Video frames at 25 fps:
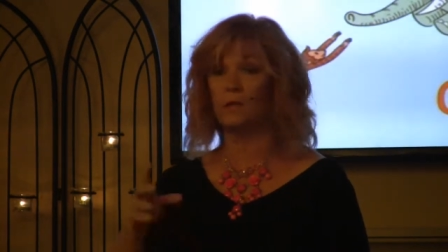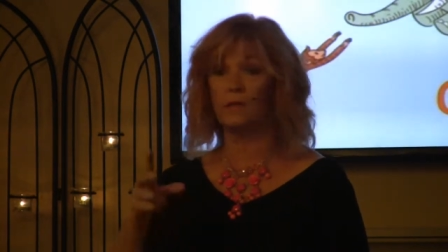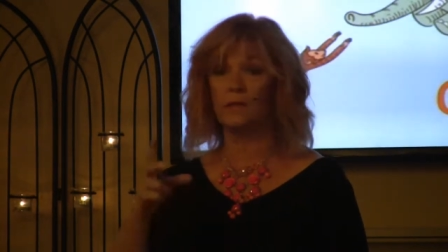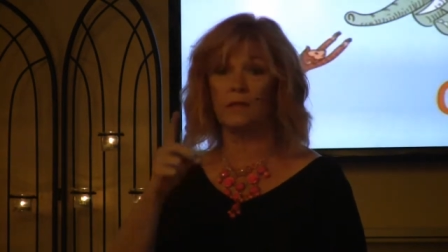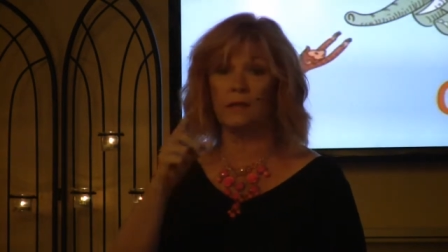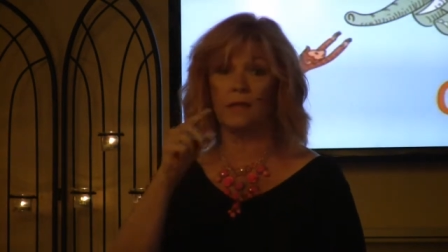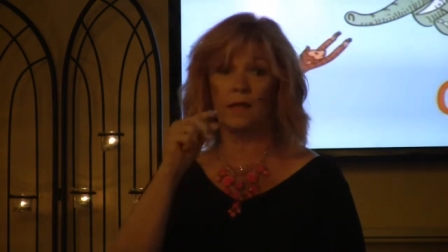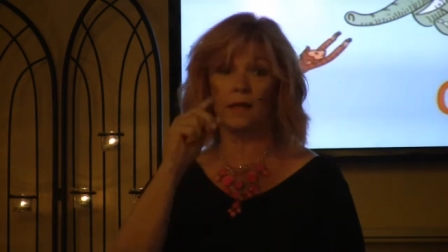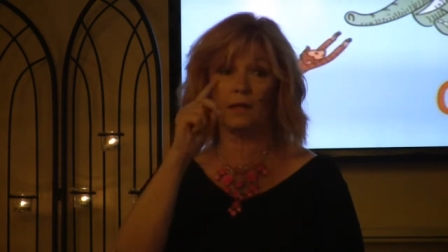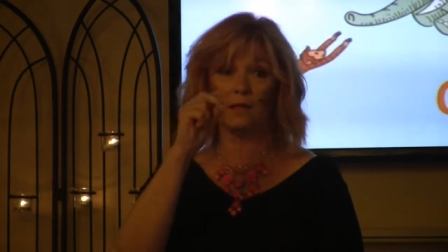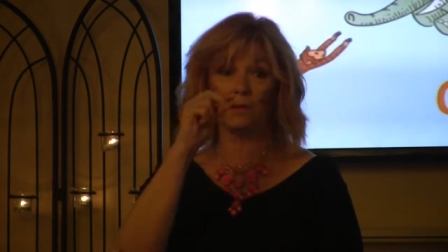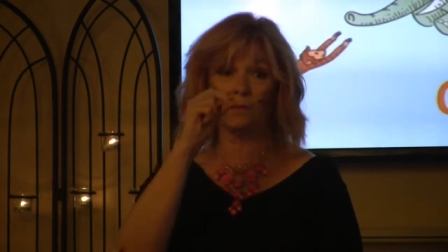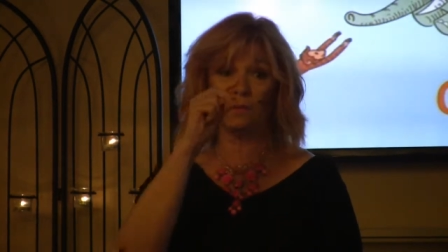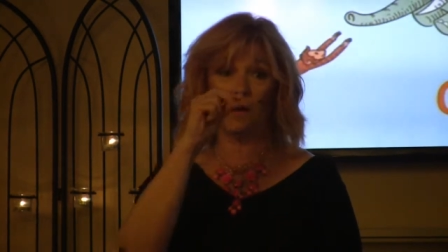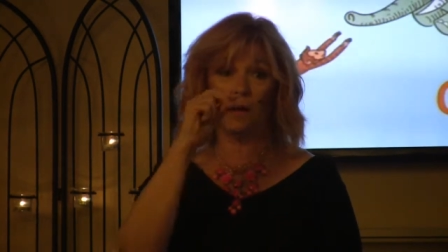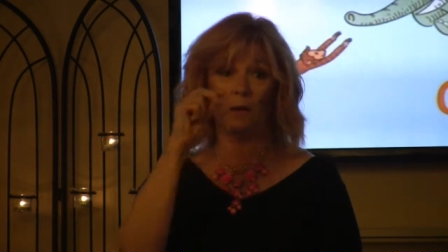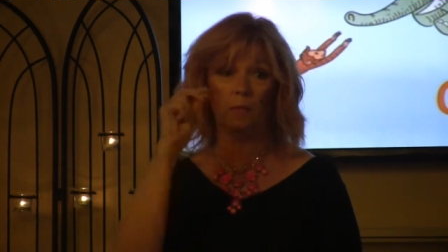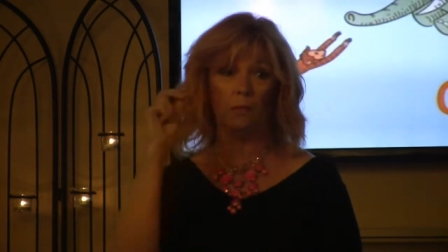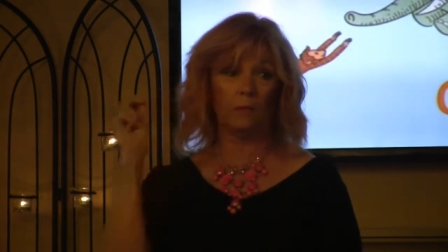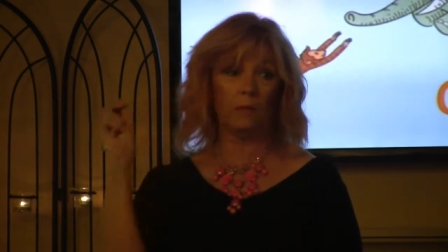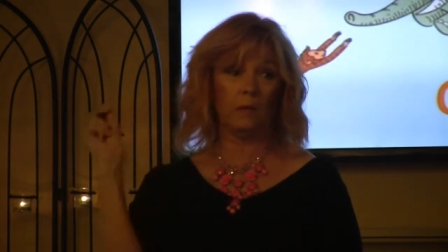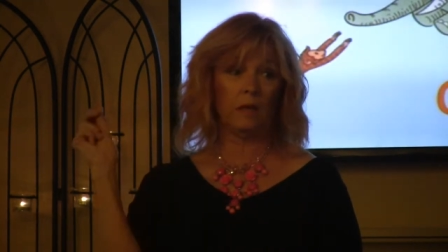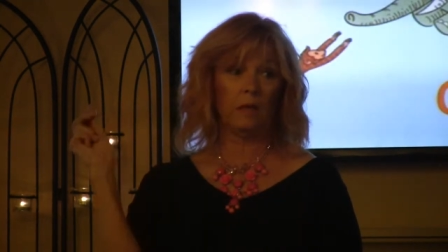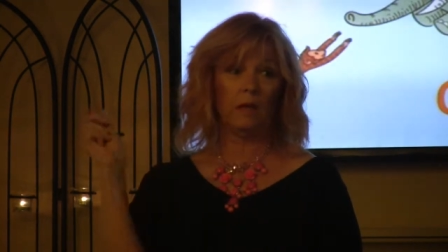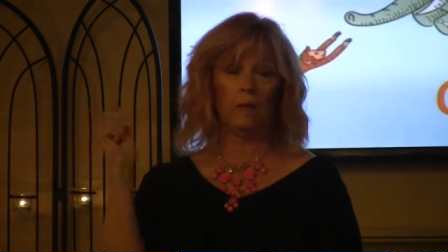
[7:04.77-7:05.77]
See, that's
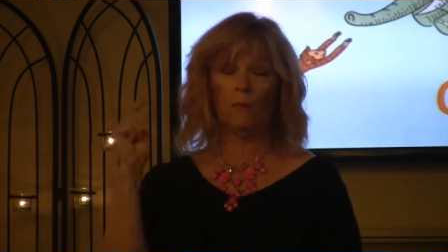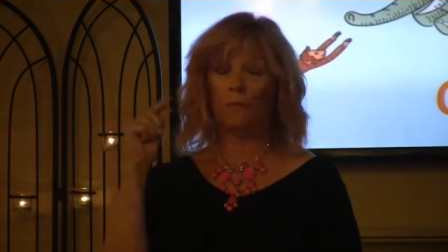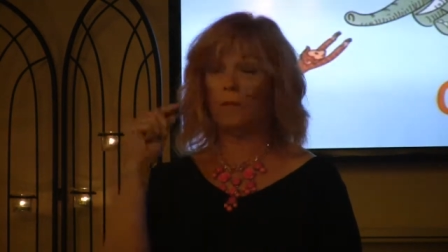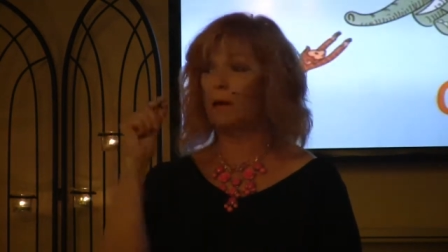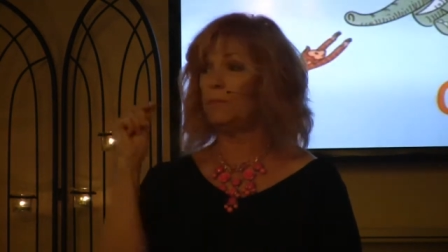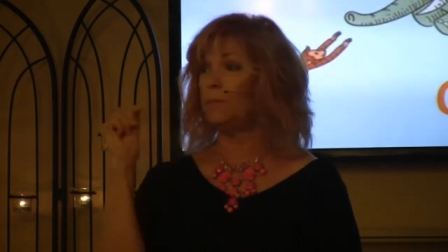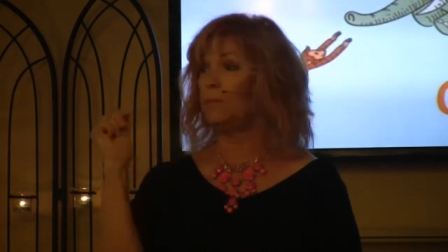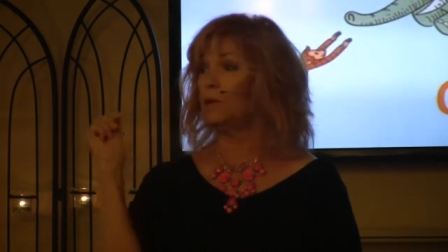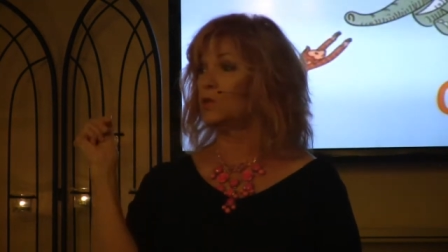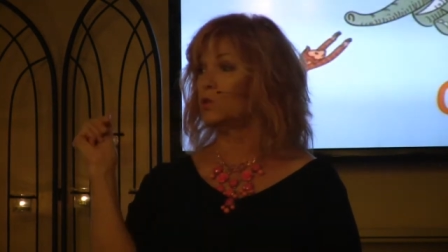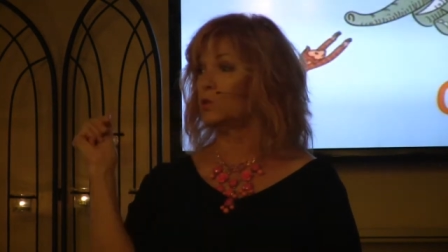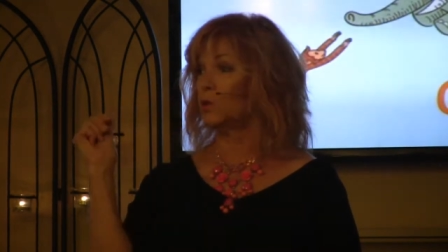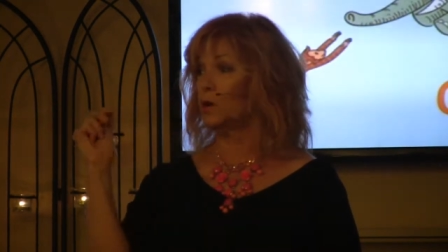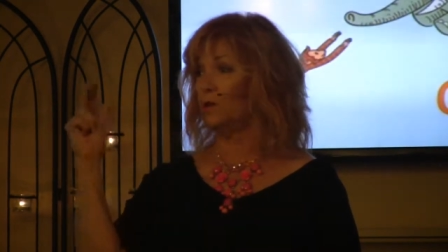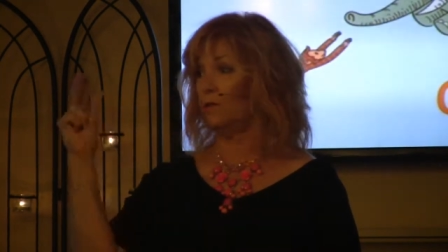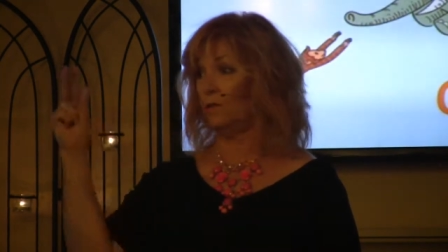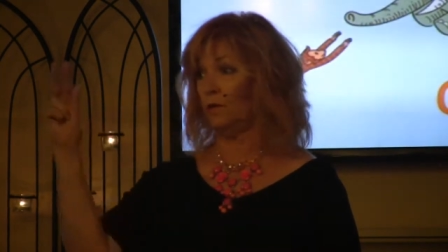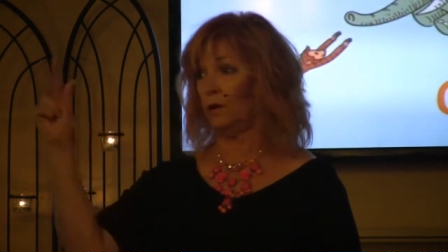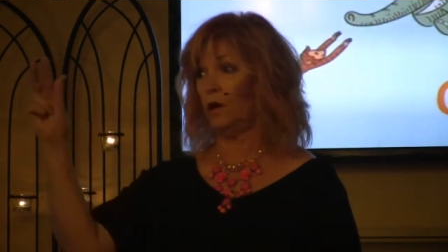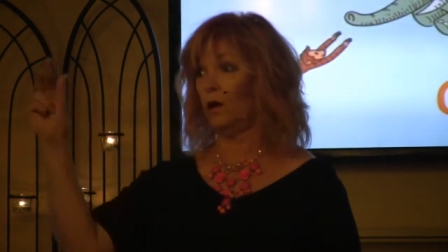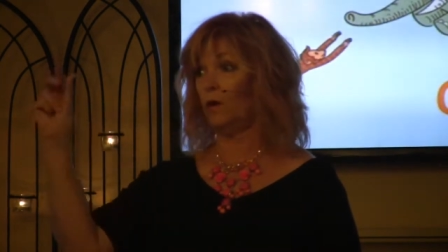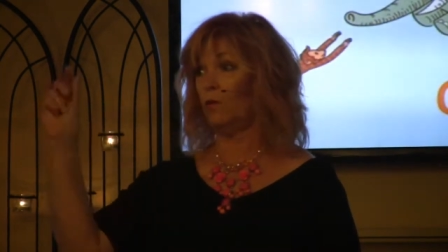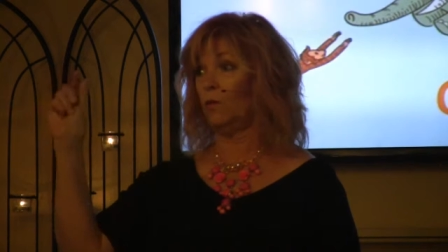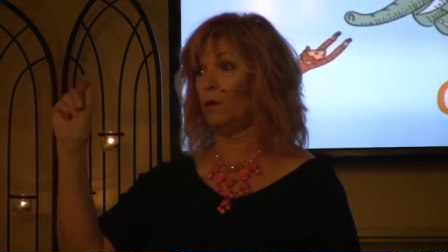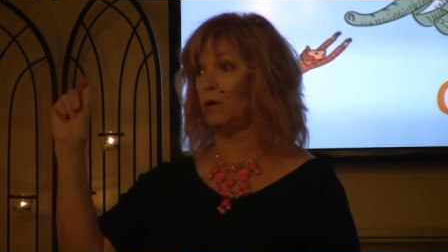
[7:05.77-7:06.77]
my, my buzzword,
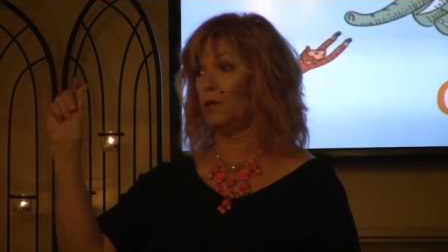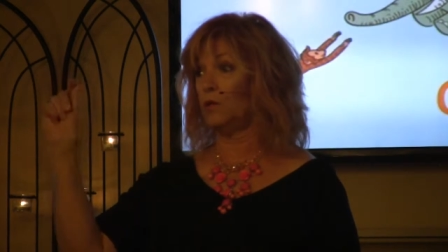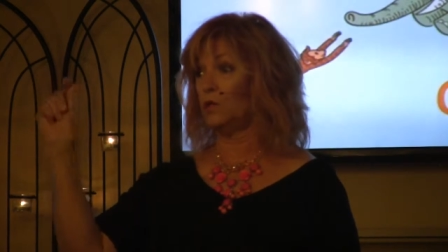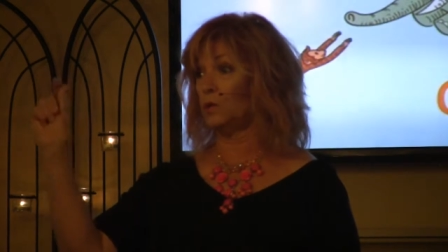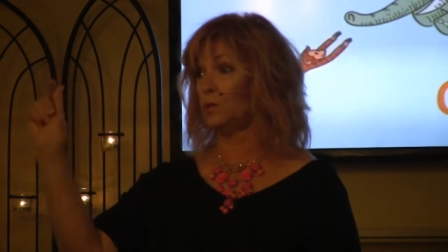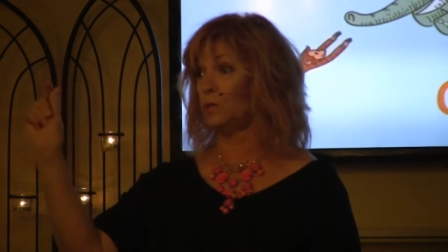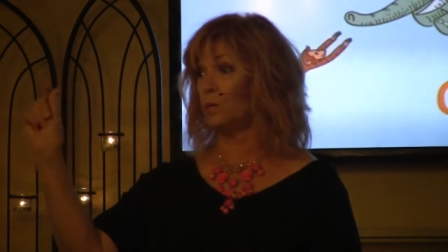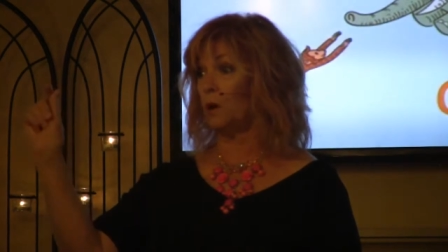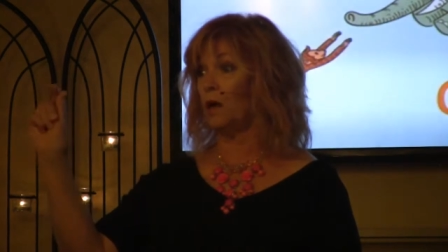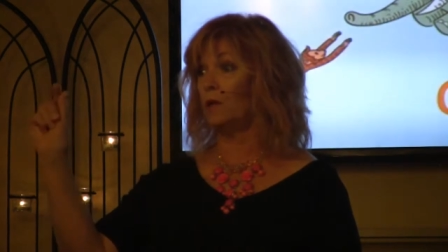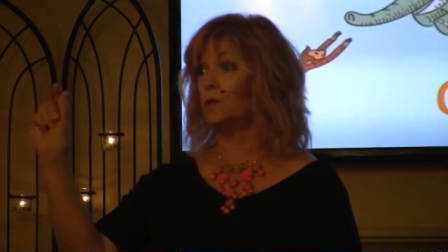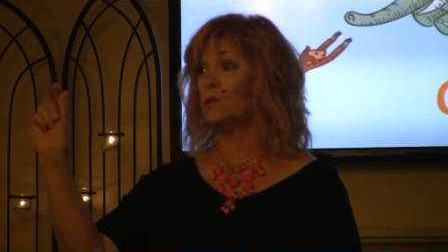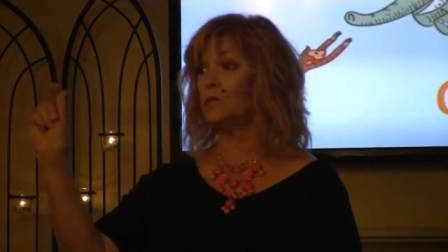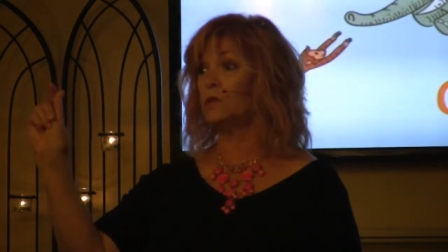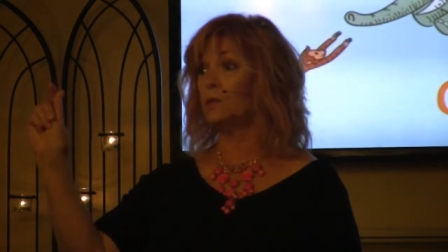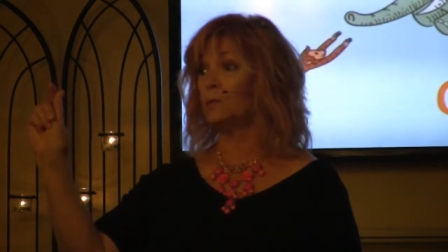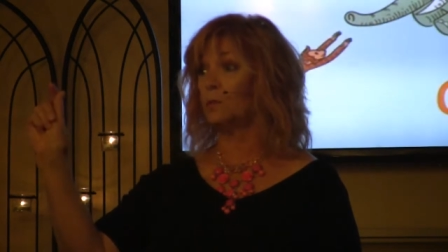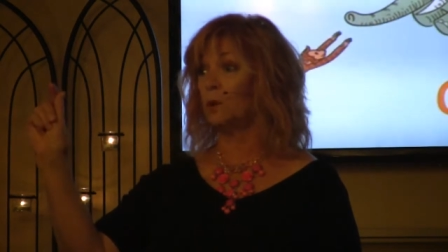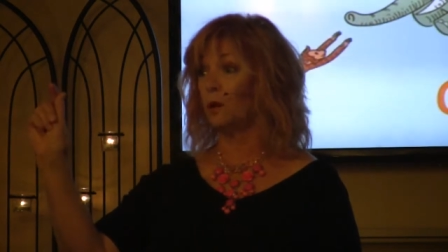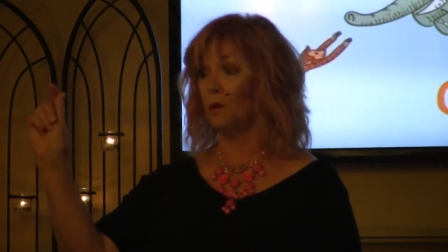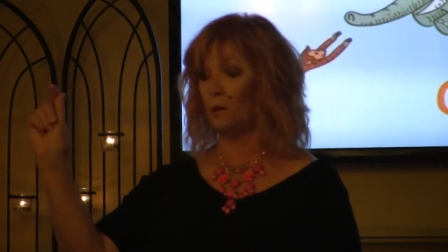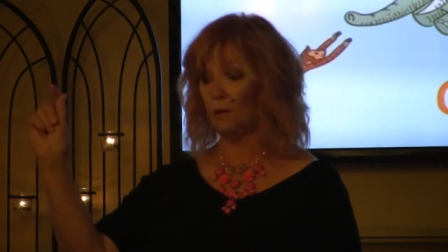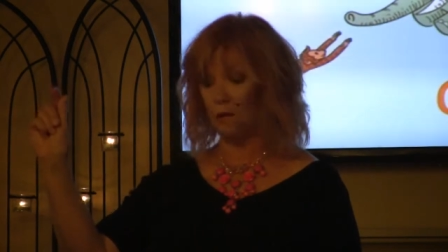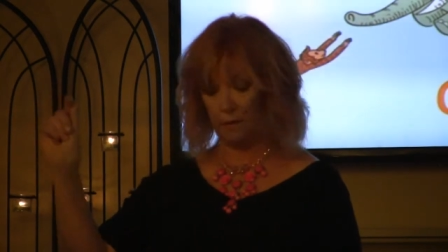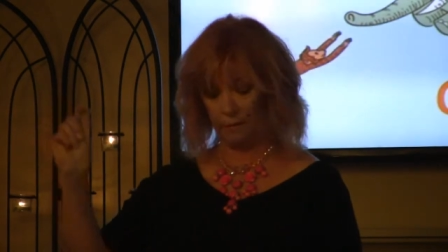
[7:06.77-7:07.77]
very
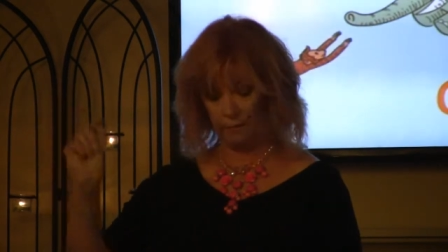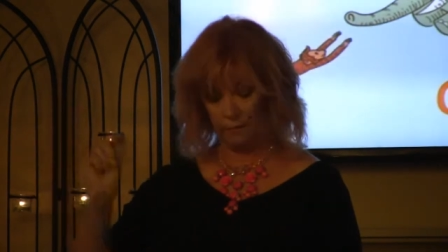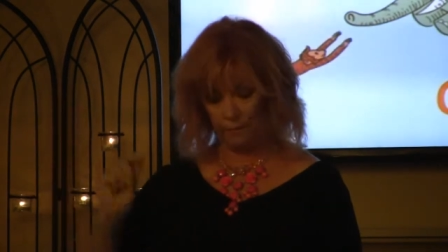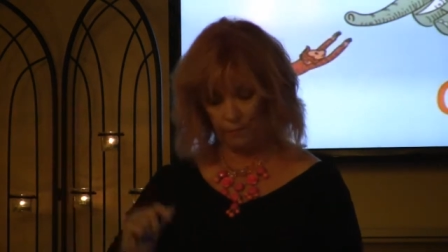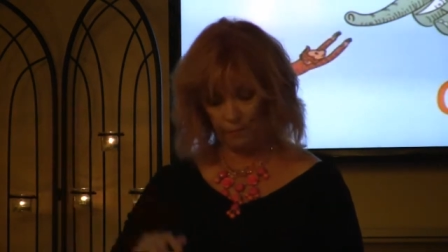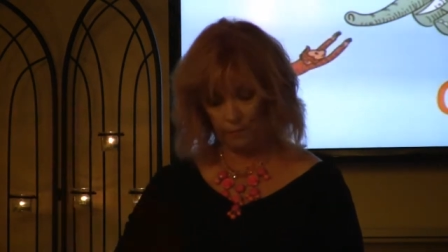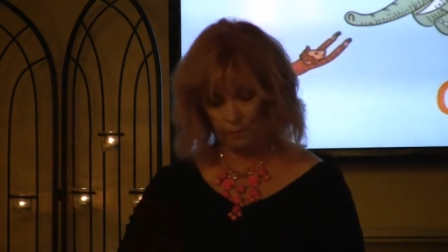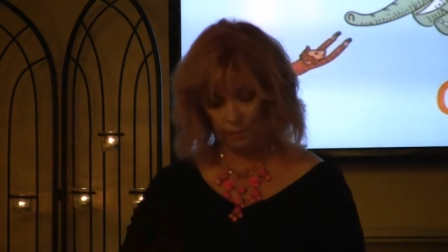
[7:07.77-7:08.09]
responsible